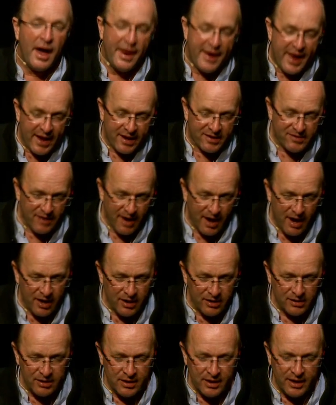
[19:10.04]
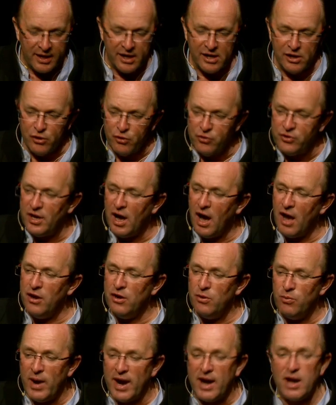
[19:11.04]
an exile in
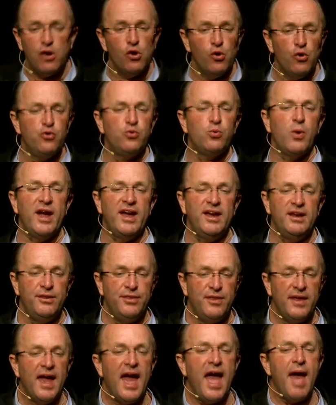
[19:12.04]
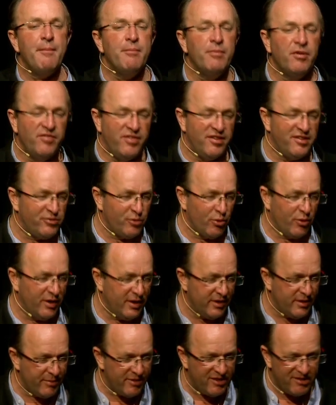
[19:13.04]
Ludhiana, where Claude Wade, the M of the
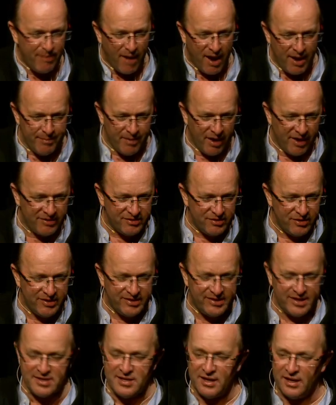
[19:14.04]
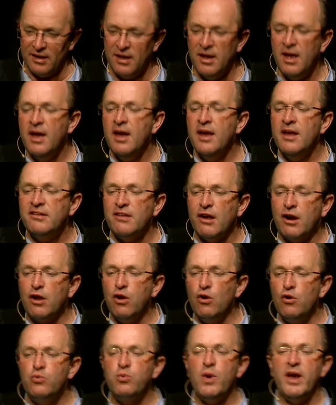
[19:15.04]
story, the spy master, is sitting. So
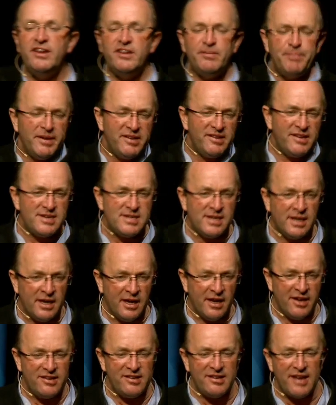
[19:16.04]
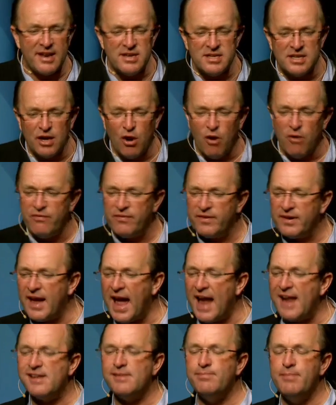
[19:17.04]
Claude Wade has been sitting here sending off
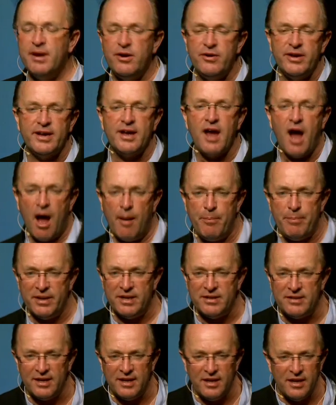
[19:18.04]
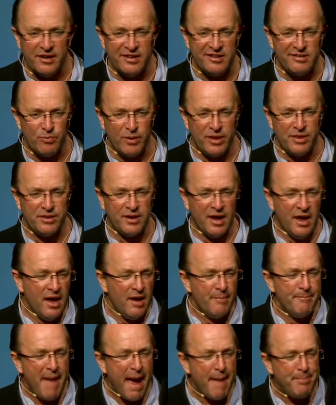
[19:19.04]
Kashmiri carpet dealers with
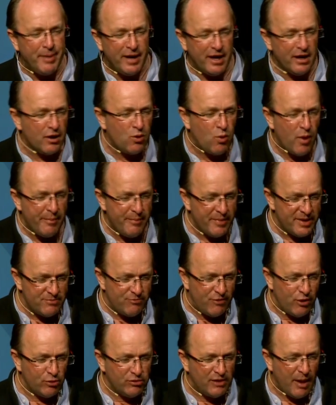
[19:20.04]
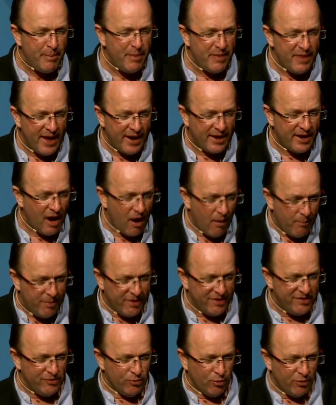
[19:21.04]
mapping equipment rolled up in their
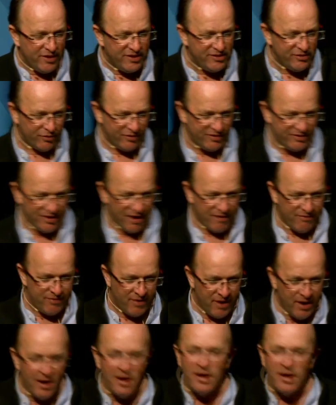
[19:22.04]
carpets and all this sort of stuff